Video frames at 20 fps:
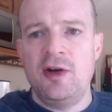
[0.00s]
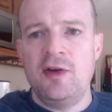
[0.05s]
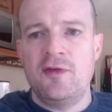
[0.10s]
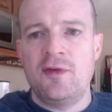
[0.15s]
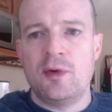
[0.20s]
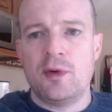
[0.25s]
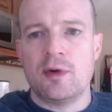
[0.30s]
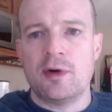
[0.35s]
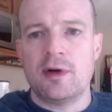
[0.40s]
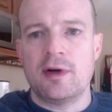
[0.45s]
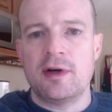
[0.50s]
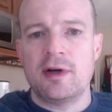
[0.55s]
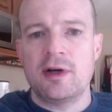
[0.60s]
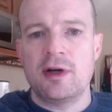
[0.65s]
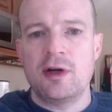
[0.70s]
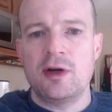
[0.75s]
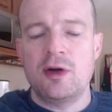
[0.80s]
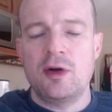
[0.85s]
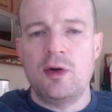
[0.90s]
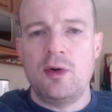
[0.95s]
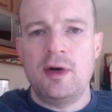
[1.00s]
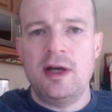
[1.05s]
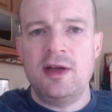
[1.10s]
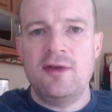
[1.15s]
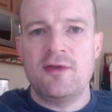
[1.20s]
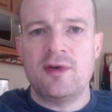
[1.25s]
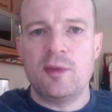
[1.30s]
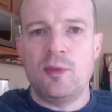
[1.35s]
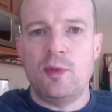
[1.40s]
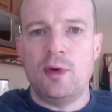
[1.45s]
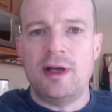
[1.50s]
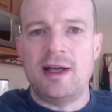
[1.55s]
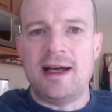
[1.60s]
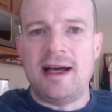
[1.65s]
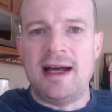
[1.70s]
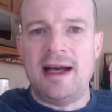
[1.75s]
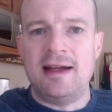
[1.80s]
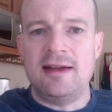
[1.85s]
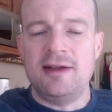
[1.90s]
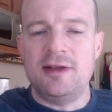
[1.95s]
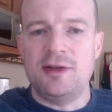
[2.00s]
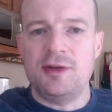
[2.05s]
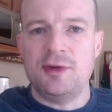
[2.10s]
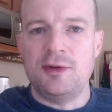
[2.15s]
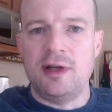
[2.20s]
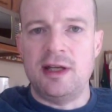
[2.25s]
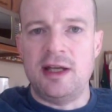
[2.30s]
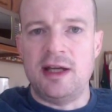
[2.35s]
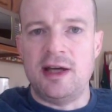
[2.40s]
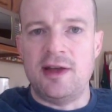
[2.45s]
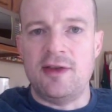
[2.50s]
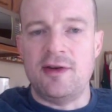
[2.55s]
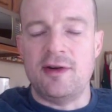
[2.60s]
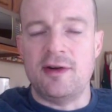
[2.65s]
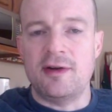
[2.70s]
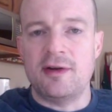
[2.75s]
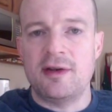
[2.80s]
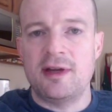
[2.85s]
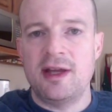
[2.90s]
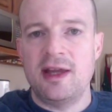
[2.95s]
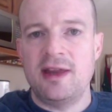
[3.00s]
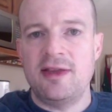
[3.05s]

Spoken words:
For going from one island to another,